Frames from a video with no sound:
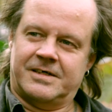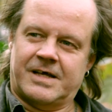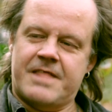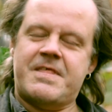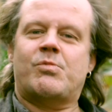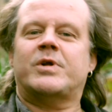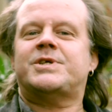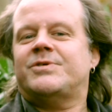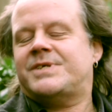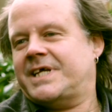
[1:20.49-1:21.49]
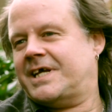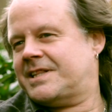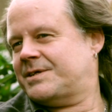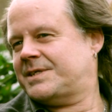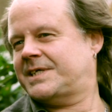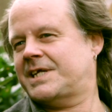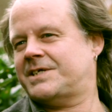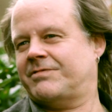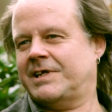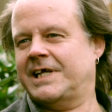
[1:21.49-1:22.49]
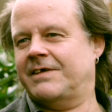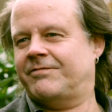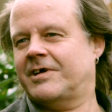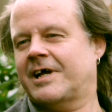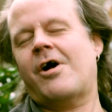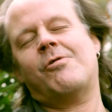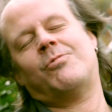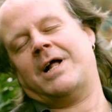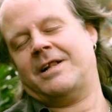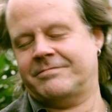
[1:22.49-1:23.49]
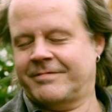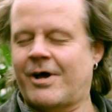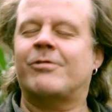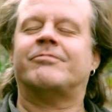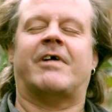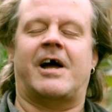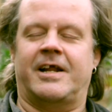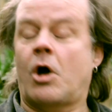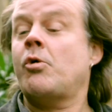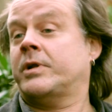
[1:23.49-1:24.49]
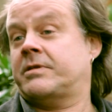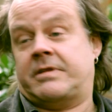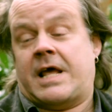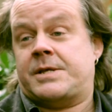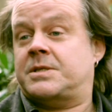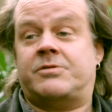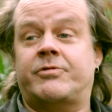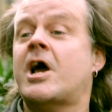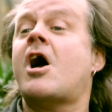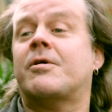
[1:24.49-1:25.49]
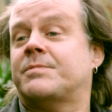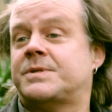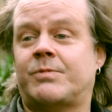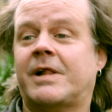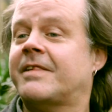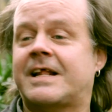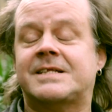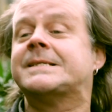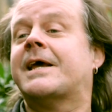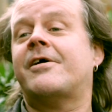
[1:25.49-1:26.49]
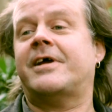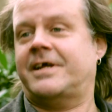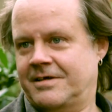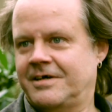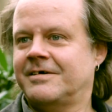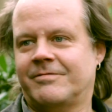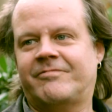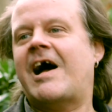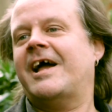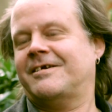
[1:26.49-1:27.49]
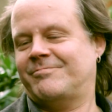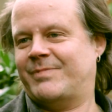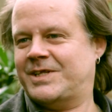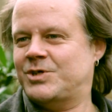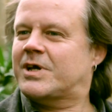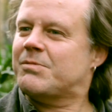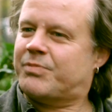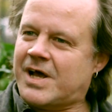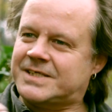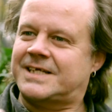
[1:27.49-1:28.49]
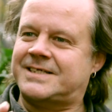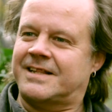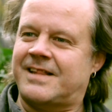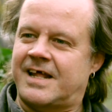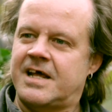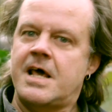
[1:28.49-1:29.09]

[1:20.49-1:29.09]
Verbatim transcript: And then once you see it, there's a sense of relief. You're like, oh, well, oh, fine. Oh, it has 3 arms. Well, that's scary. Fine, but you can process it then.